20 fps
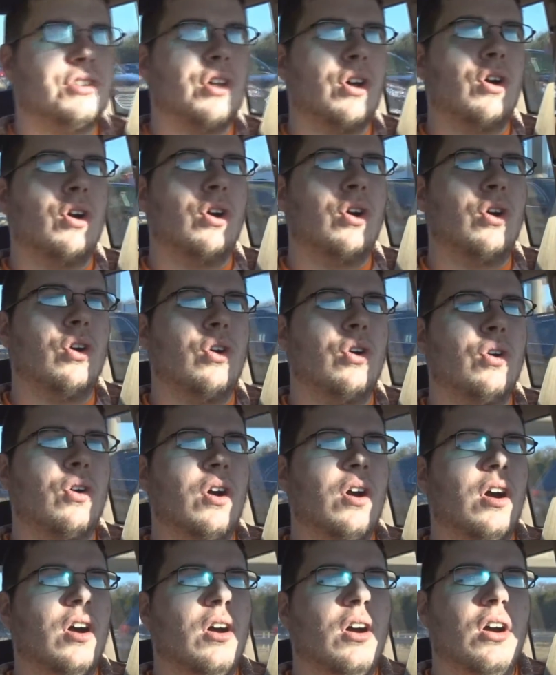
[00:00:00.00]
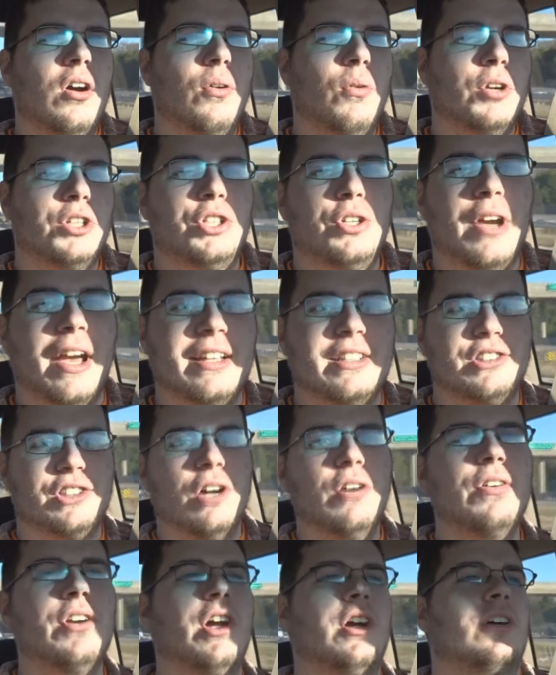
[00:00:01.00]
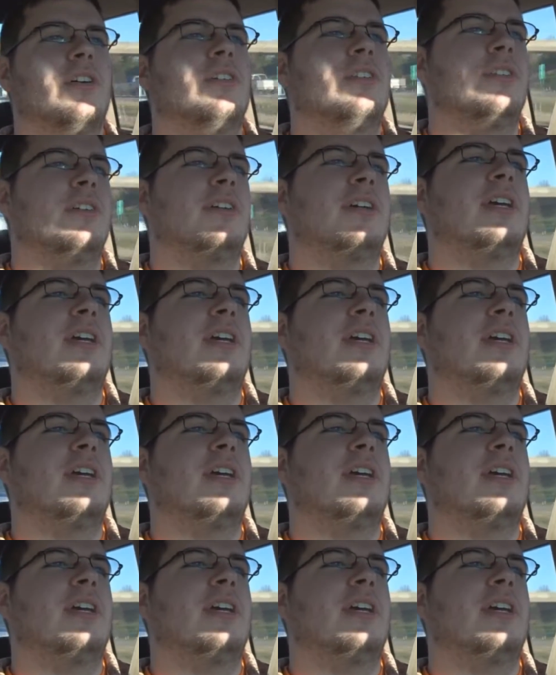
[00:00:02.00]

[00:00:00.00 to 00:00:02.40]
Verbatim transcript: So what you guys don't know